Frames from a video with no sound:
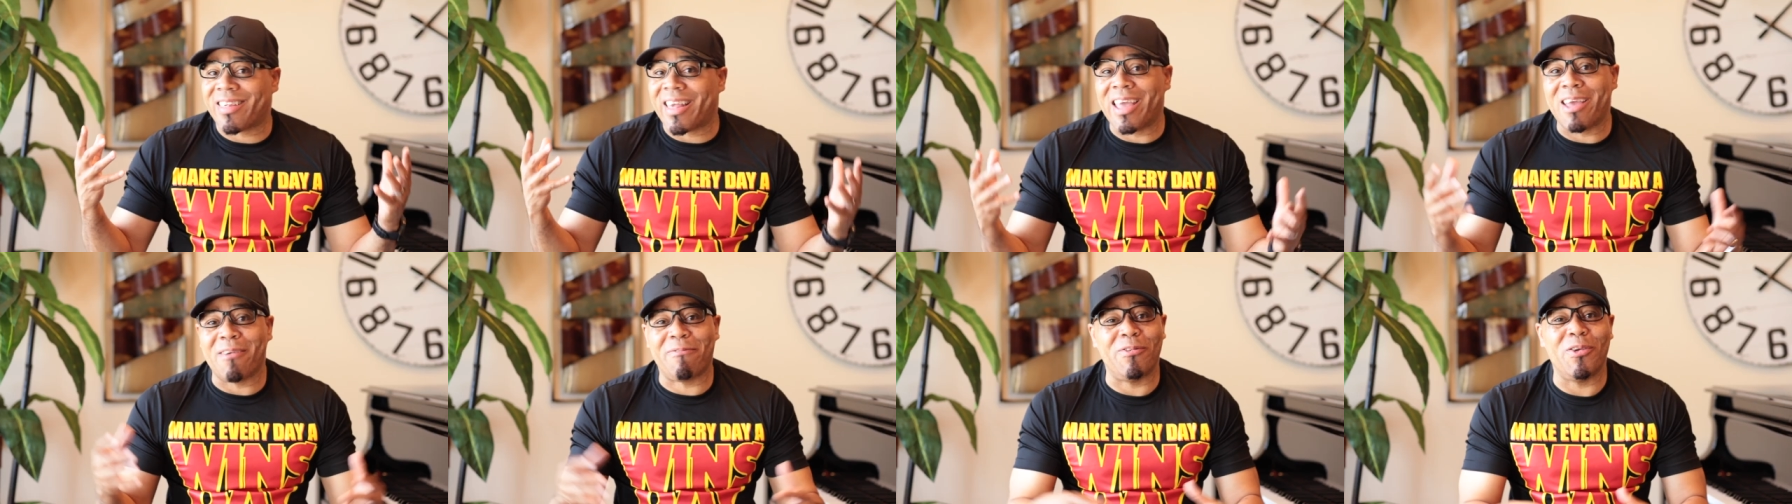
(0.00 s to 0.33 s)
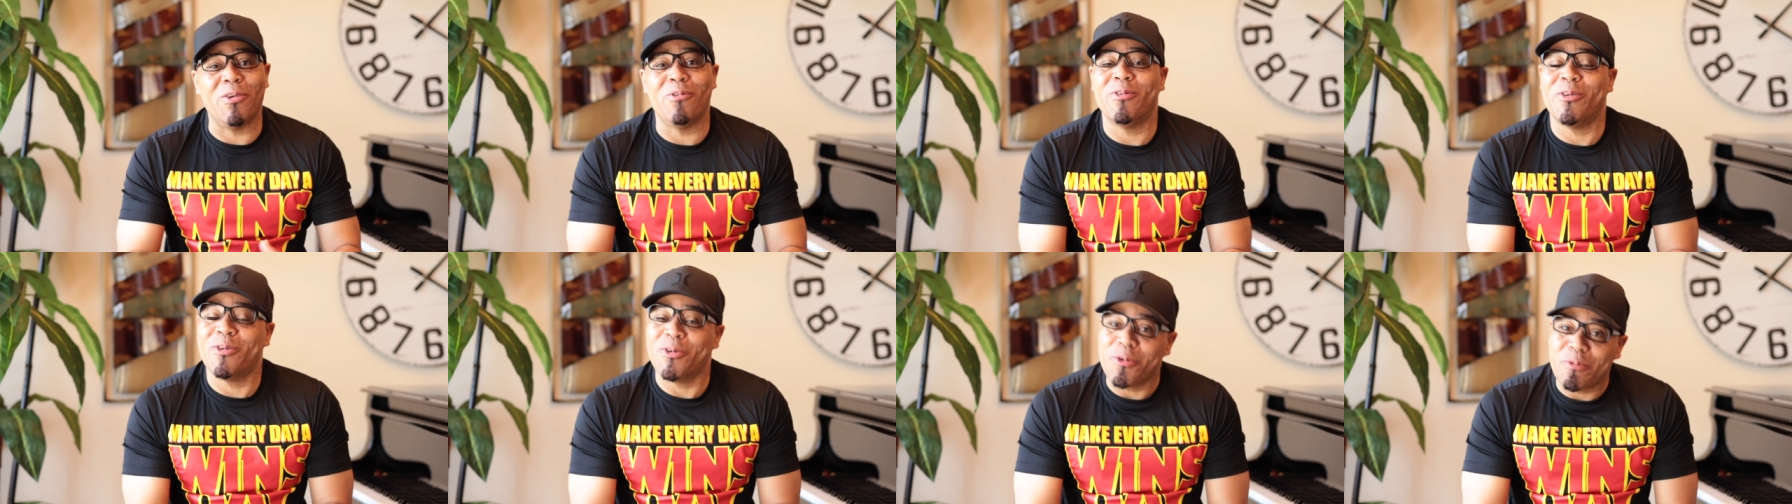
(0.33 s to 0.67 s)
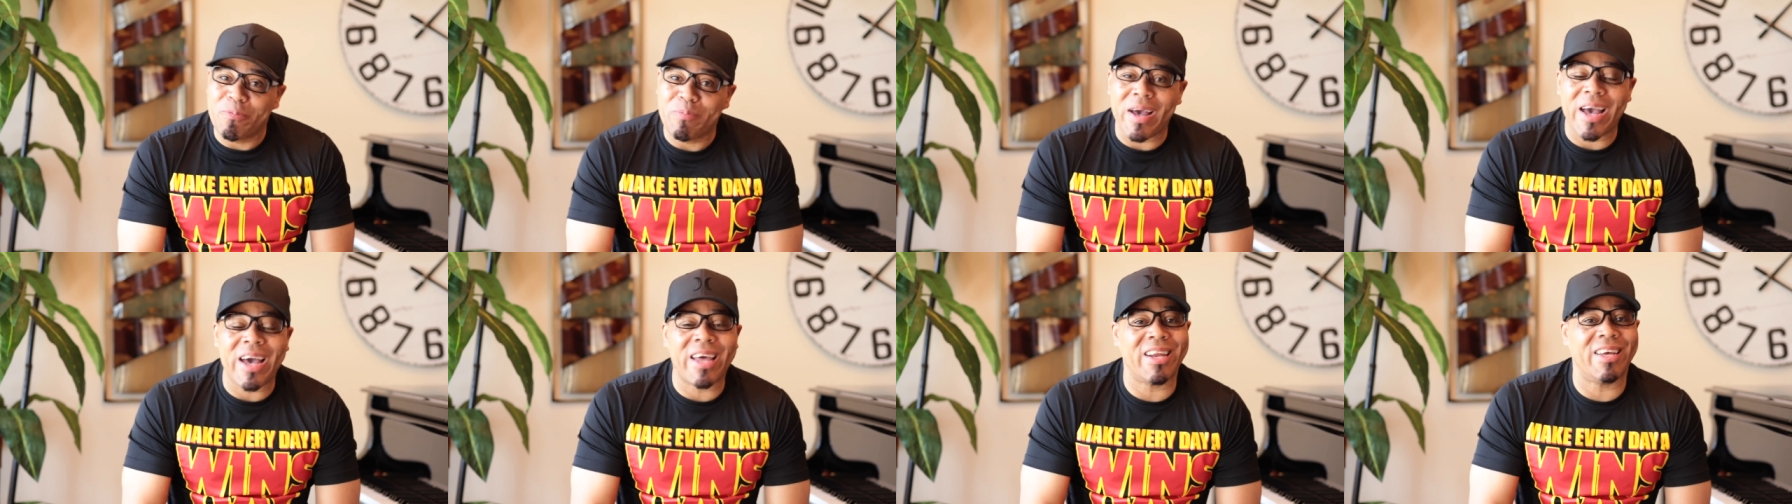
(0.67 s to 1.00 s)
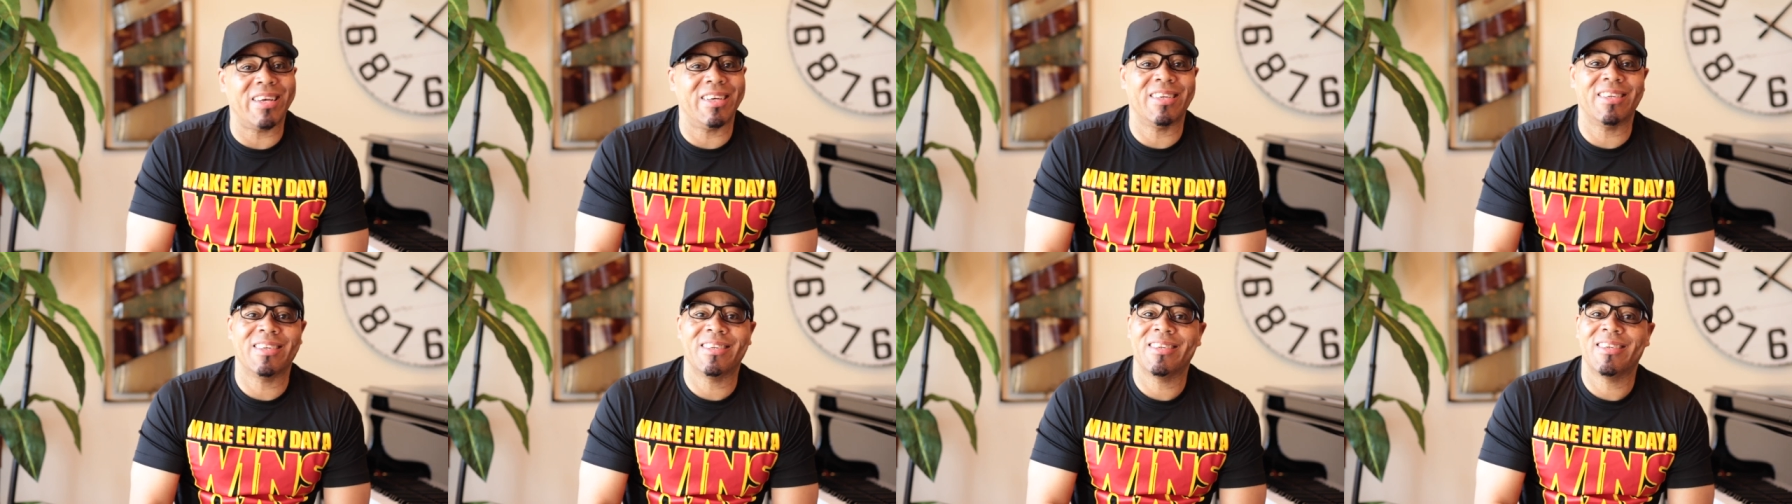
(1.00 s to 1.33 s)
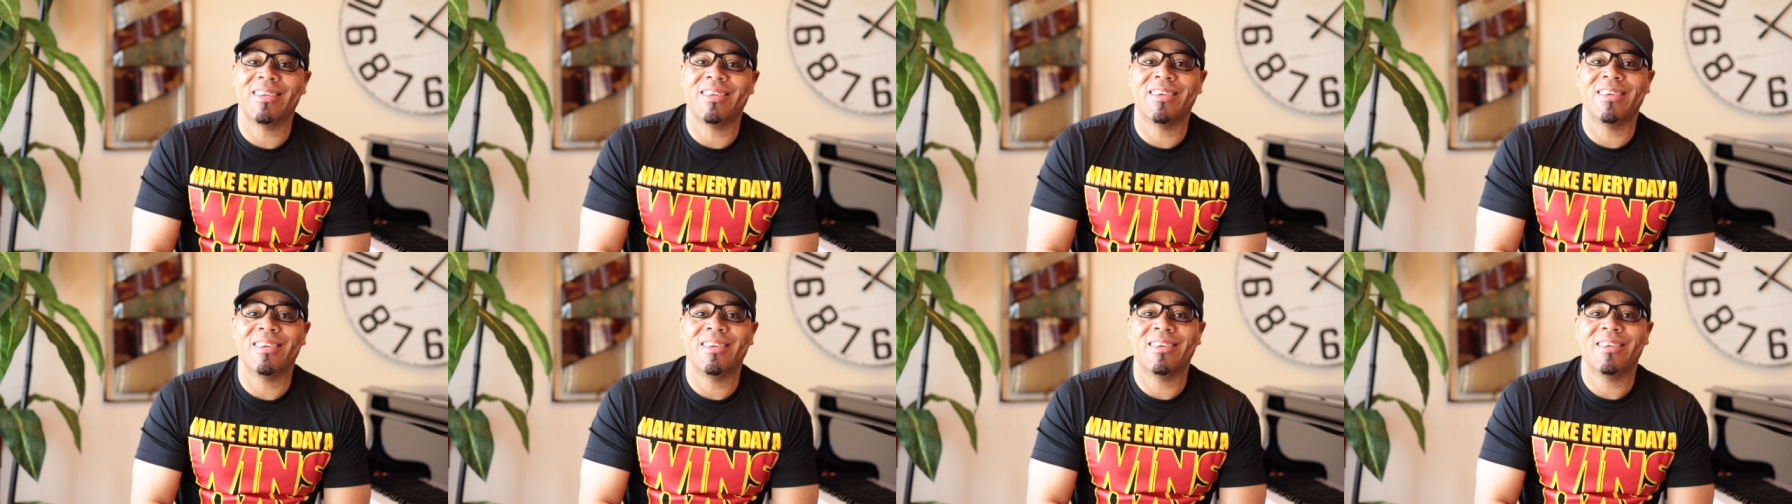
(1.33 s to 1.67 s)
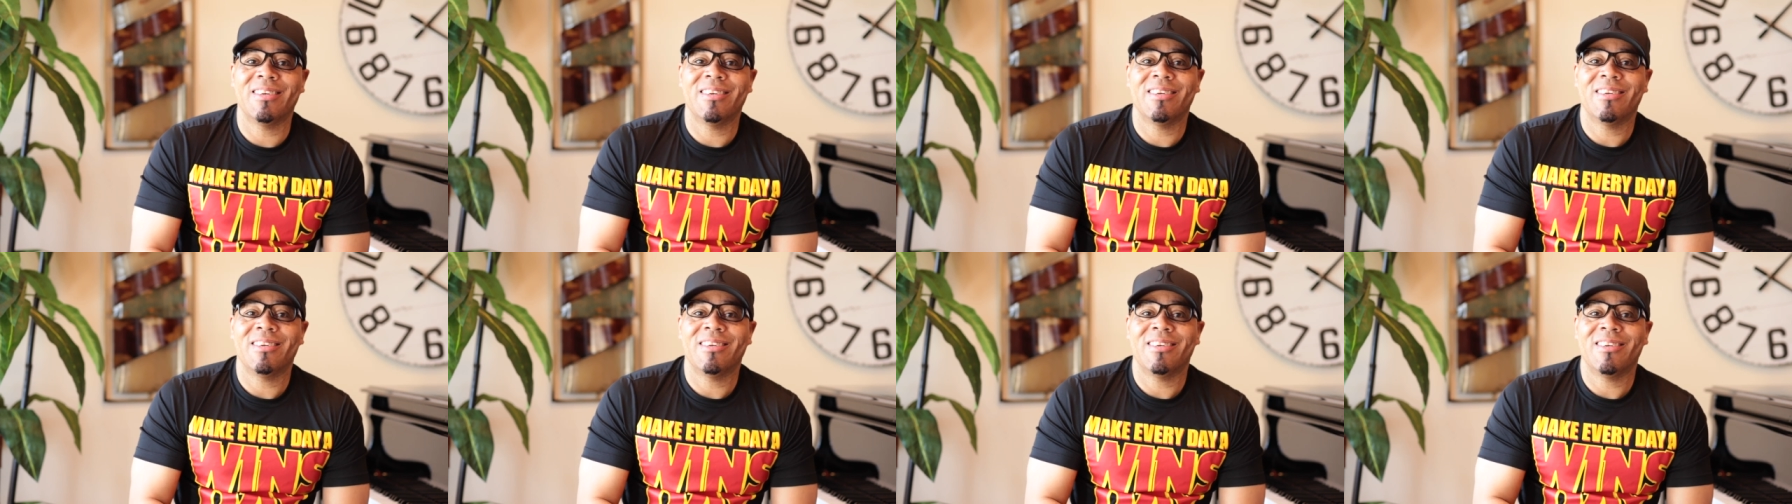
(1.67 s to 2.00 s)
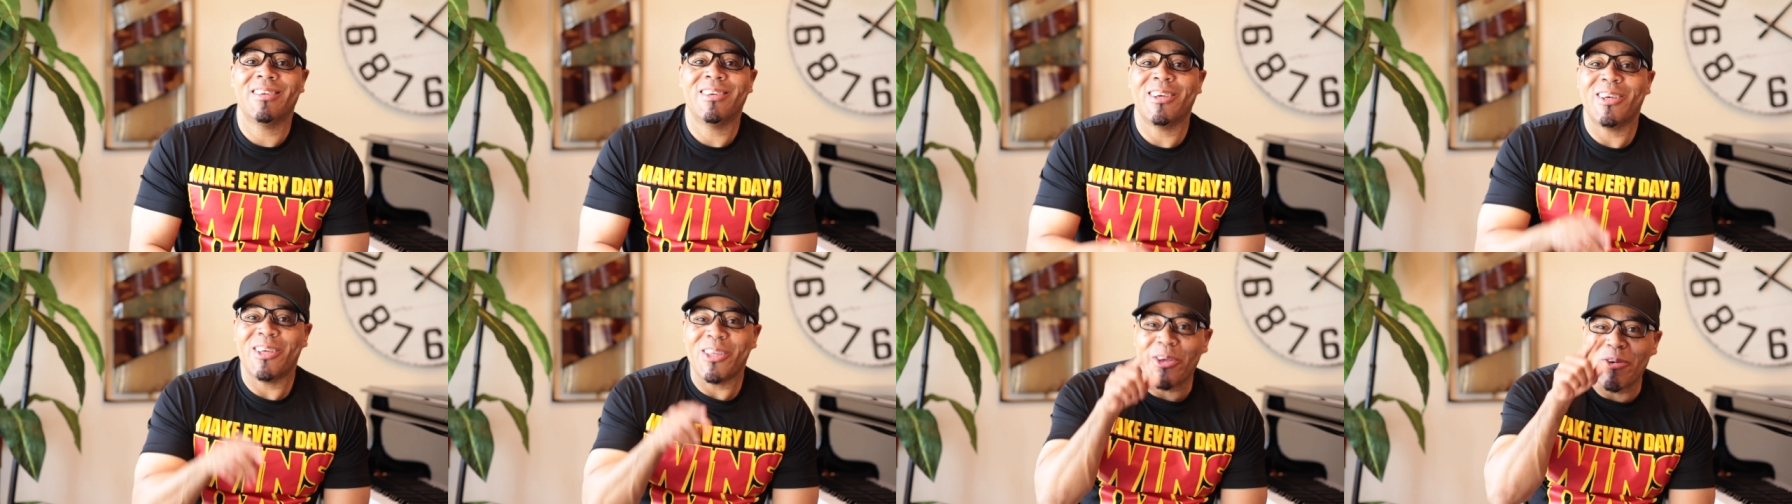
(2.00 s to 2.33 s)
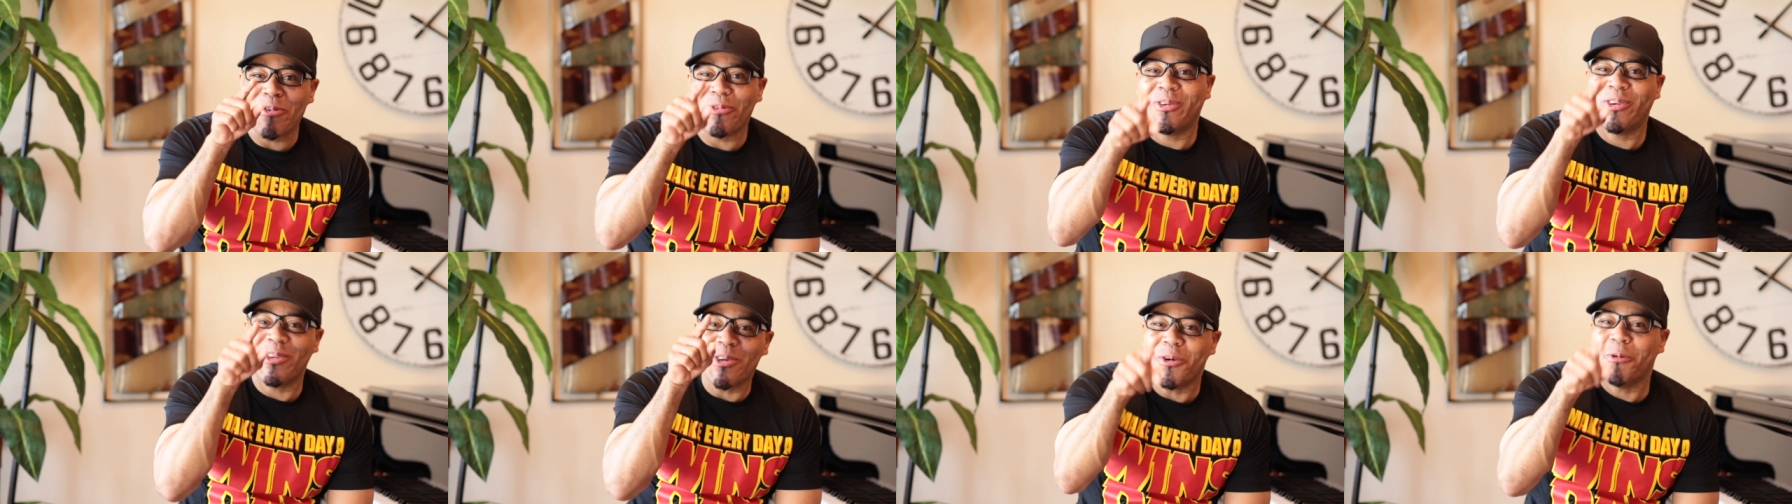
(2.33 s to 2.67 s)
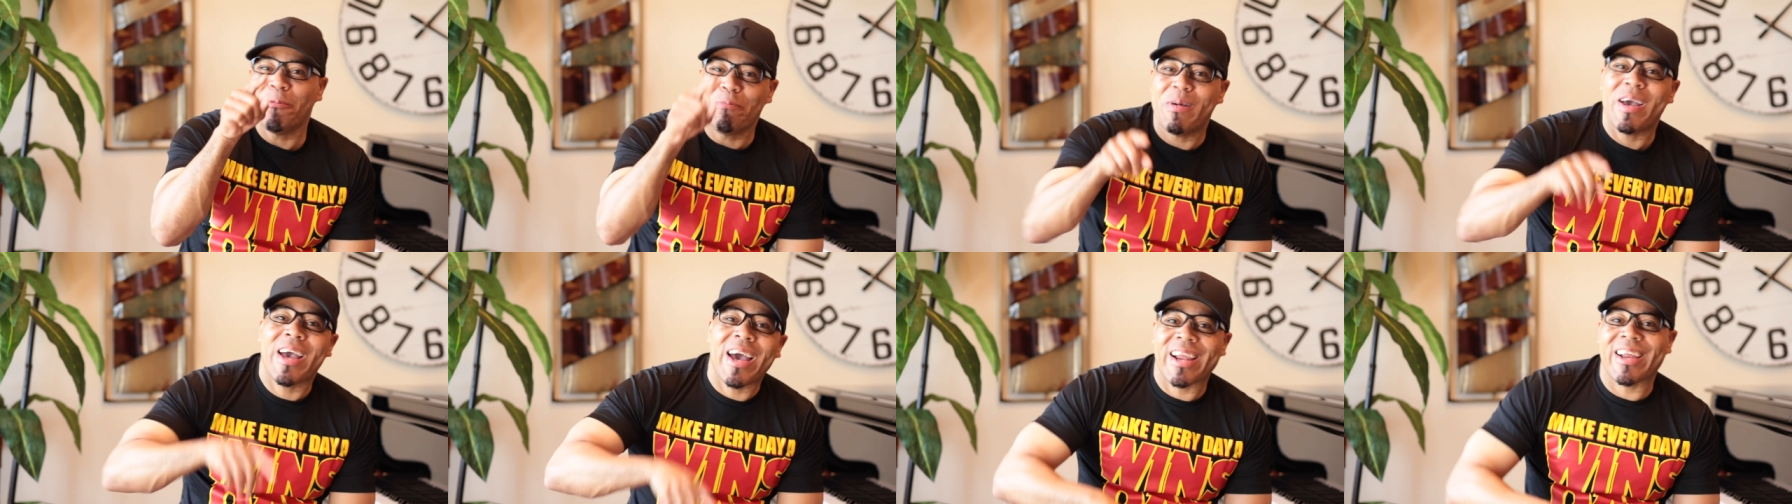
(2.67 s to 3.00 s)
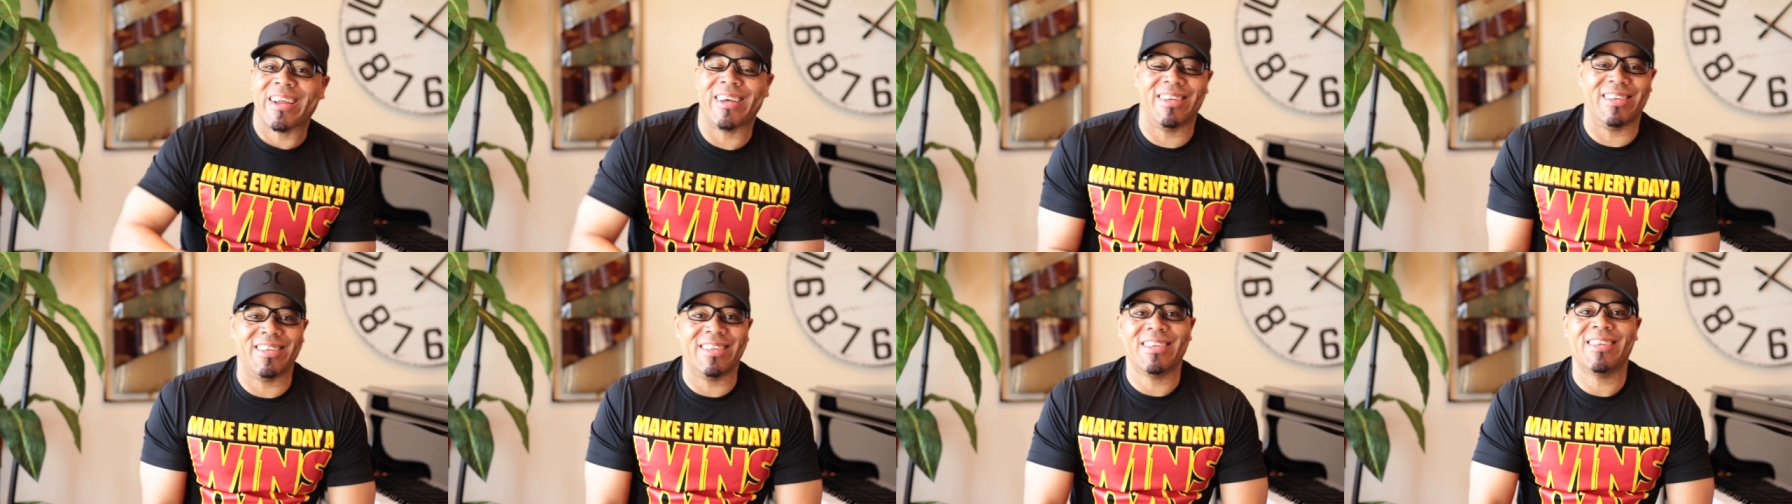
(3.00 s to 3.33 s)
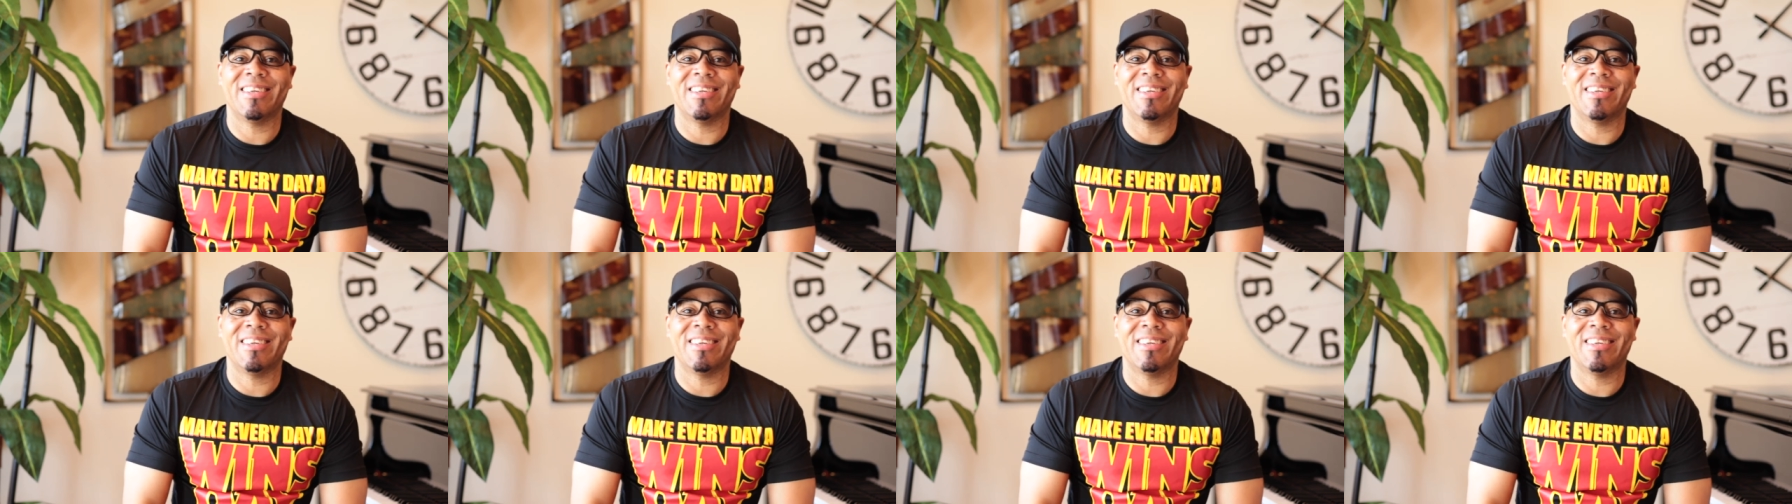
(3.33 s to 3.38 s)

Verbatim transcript: they say if you knew better, you do better.